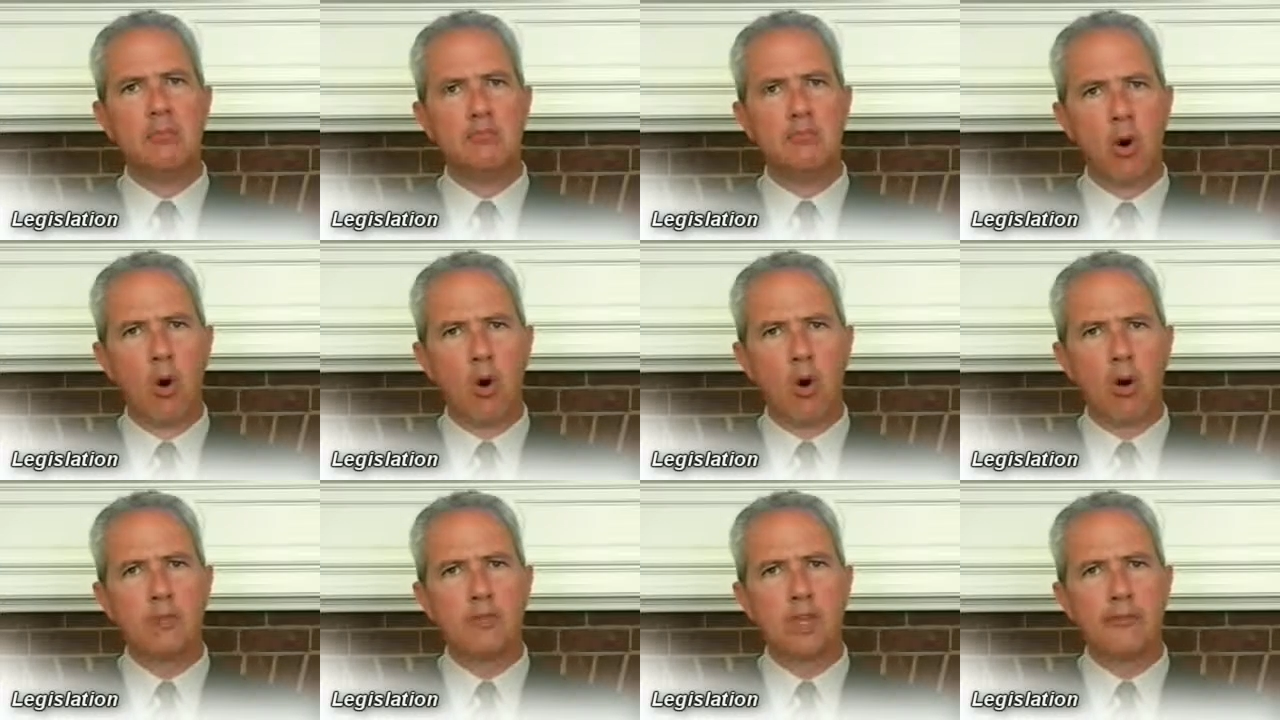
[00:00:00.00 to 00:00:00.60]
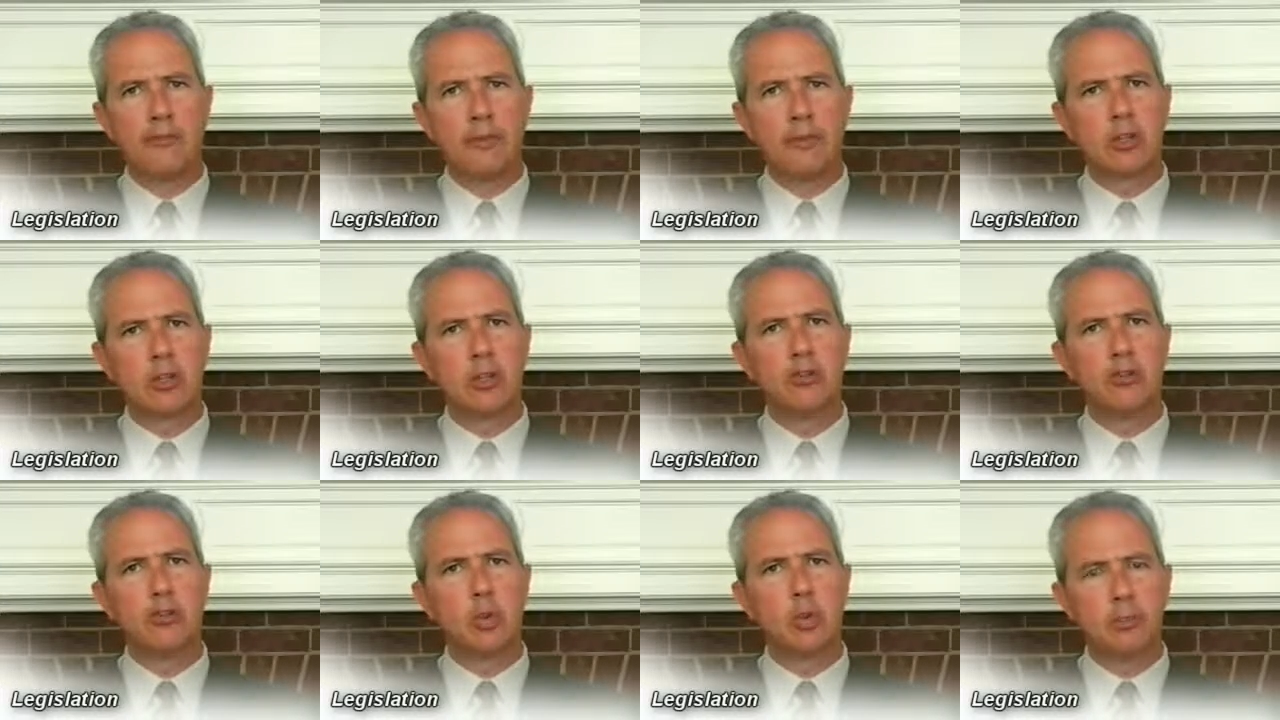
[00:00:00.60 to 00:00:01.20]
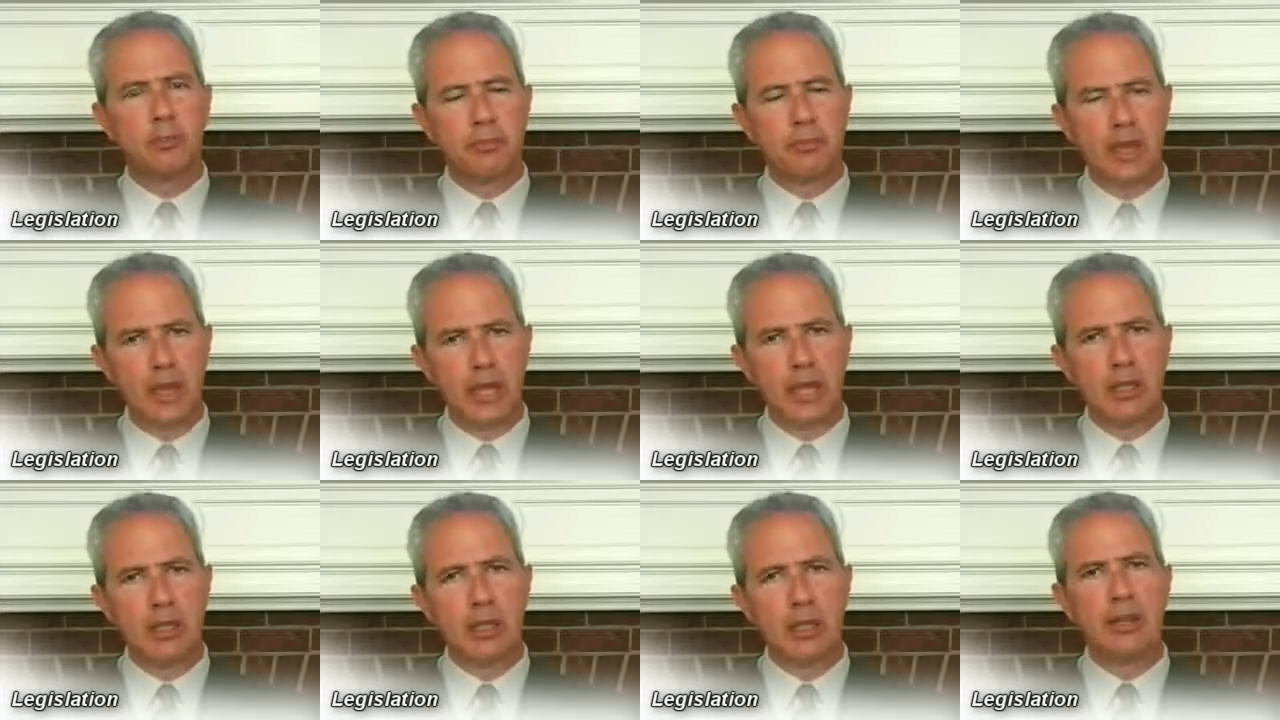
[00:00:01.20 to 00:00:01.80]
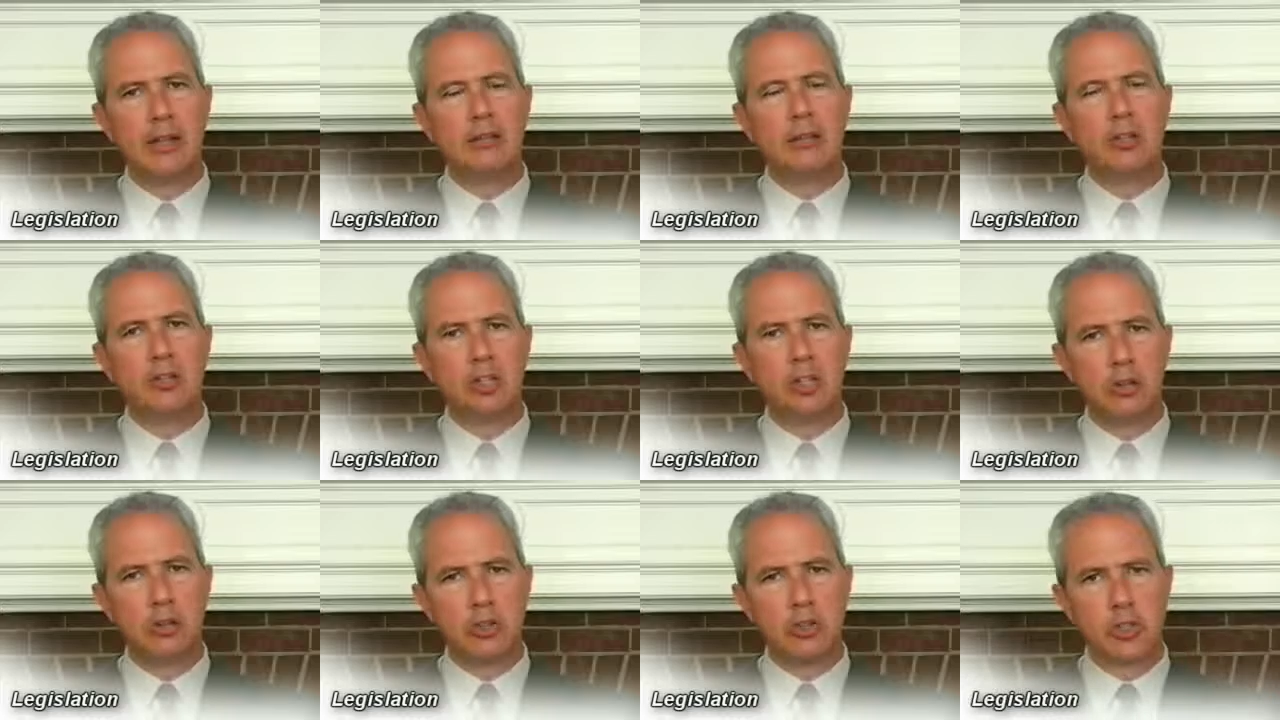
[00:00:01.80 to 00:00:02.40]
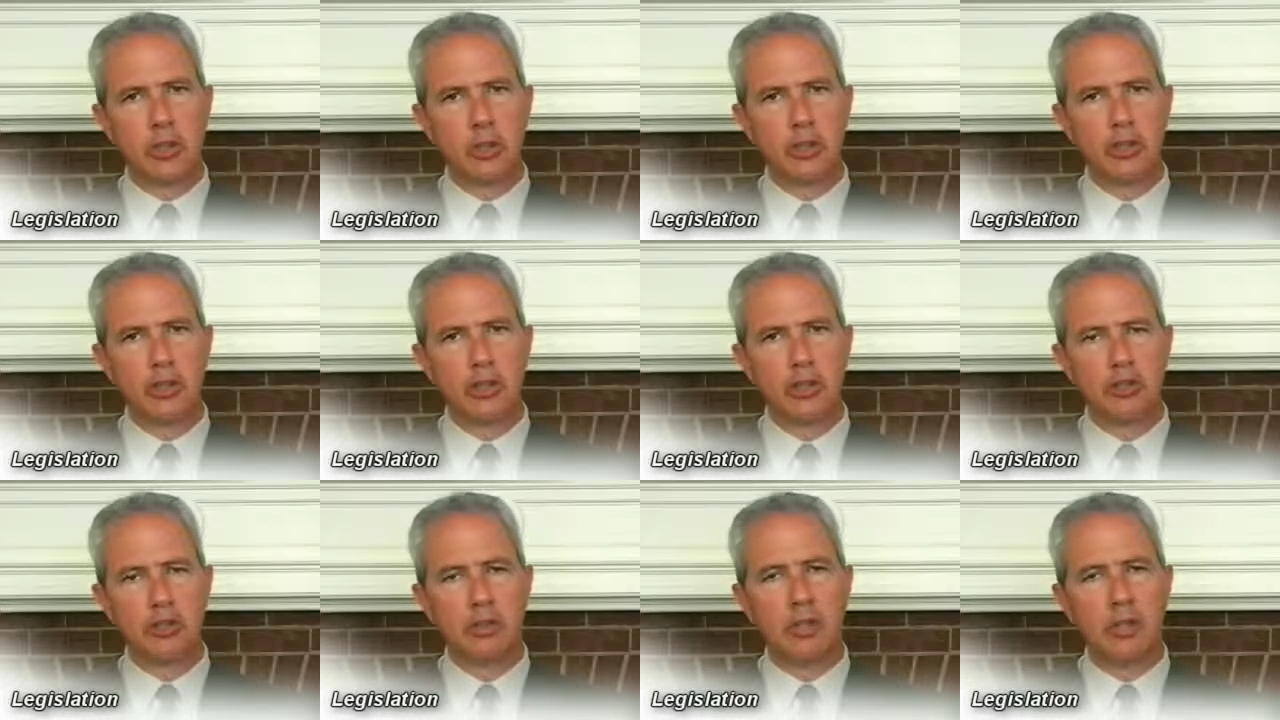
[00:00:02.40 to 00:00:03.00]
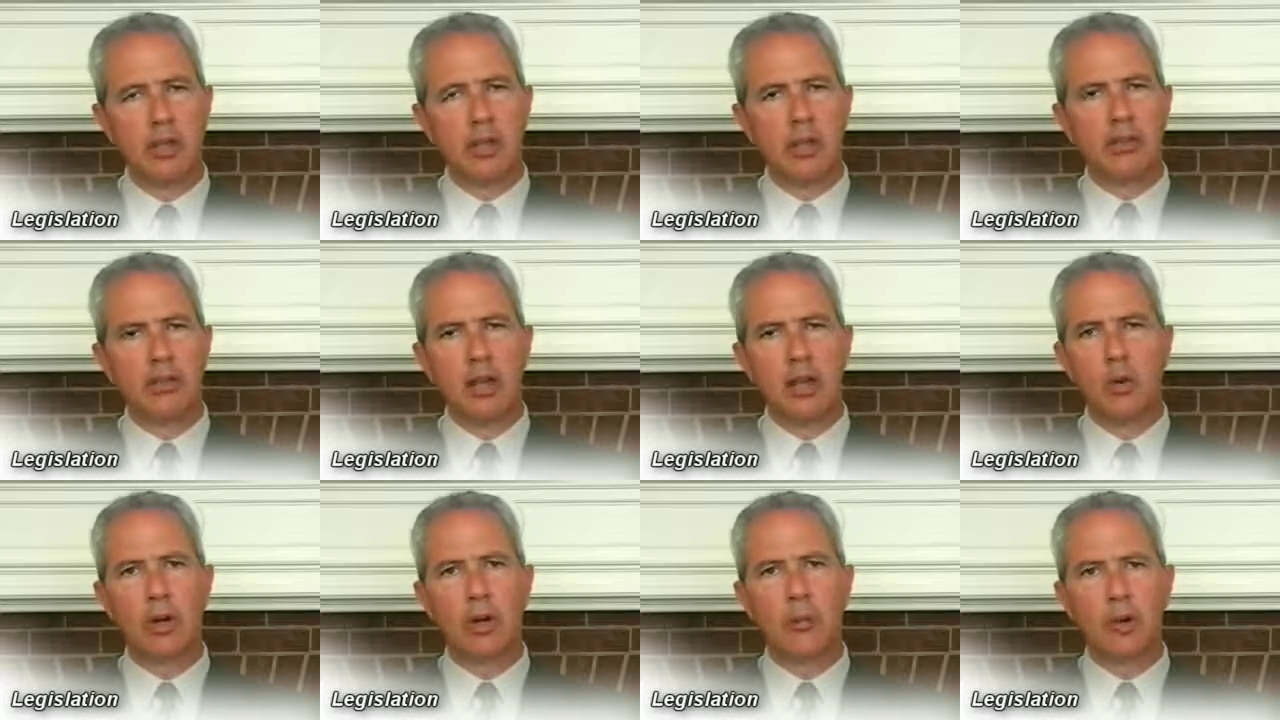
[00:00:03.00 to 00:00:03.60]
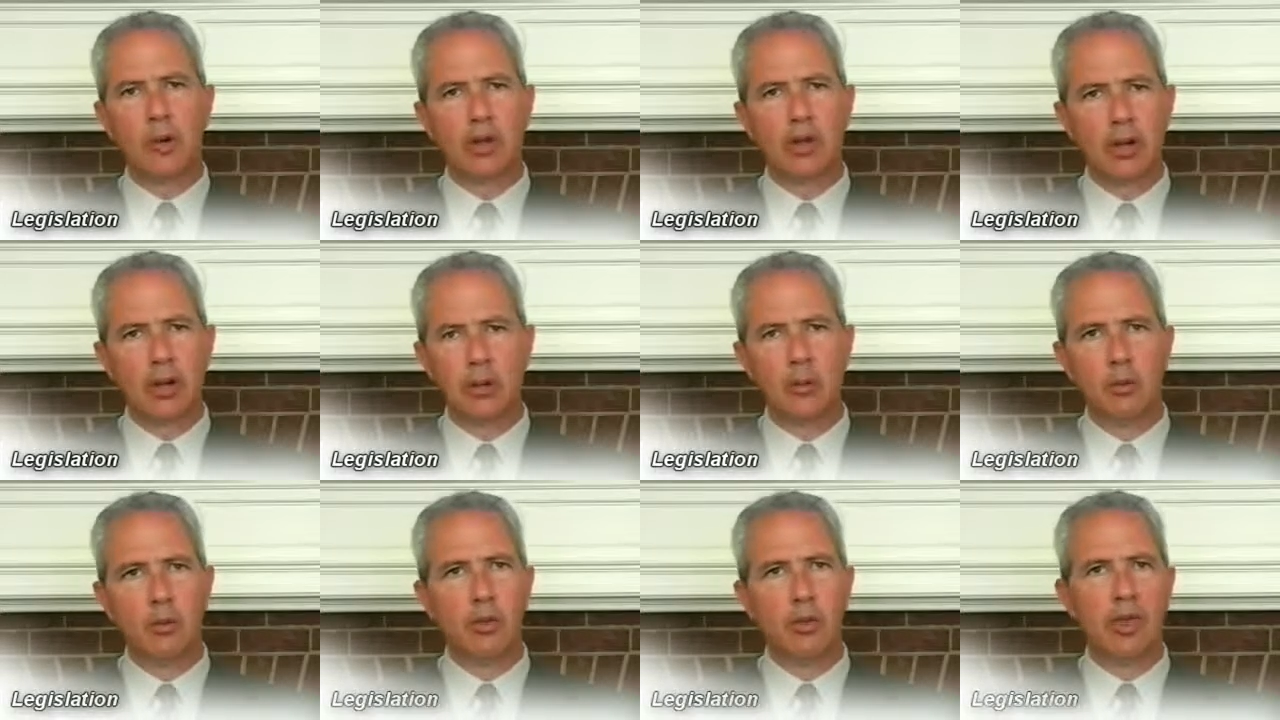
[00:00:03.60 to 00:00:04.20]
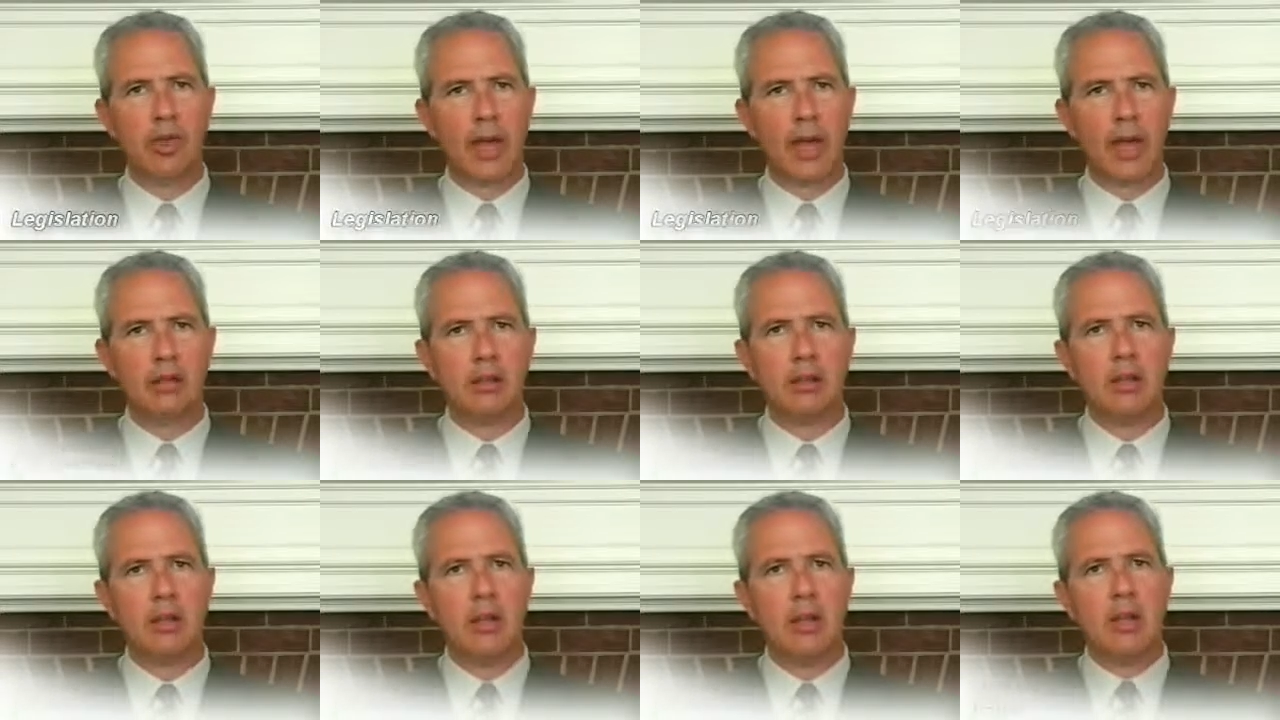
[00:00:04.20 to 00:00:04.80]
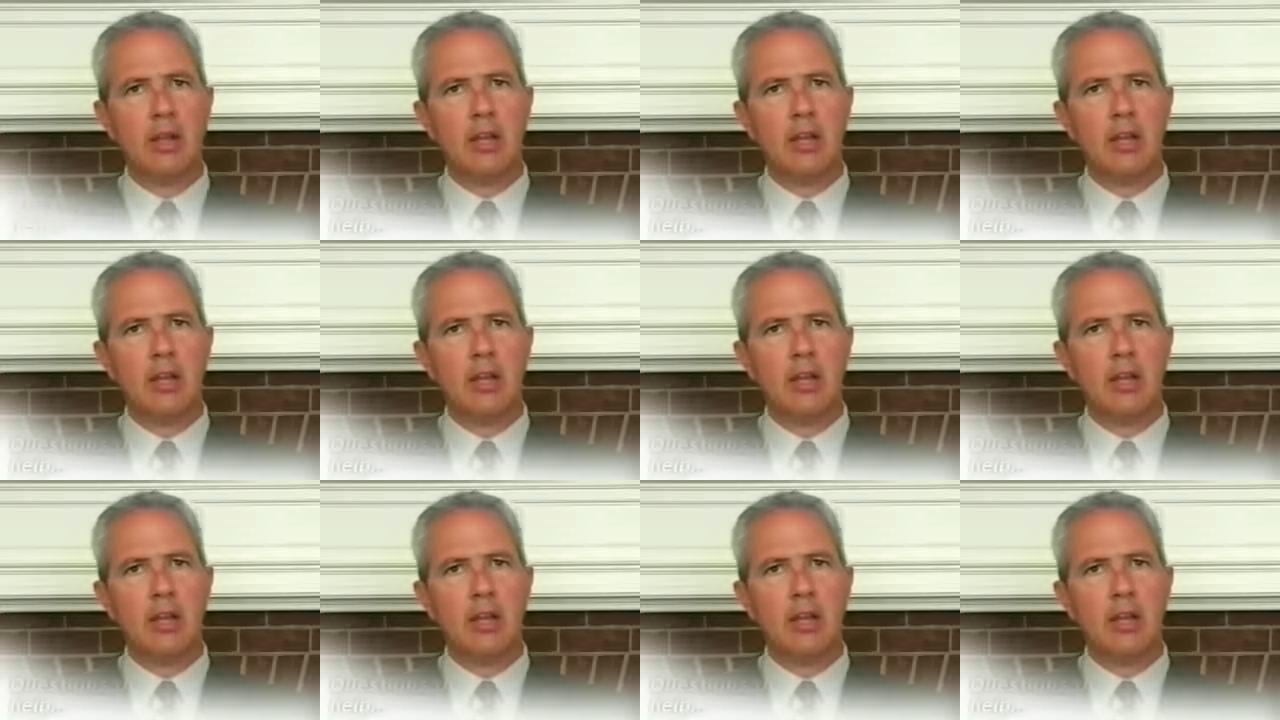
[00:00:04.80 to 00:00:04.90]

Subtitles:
more difficult to obtain and to show juries. Now, where are we going with that?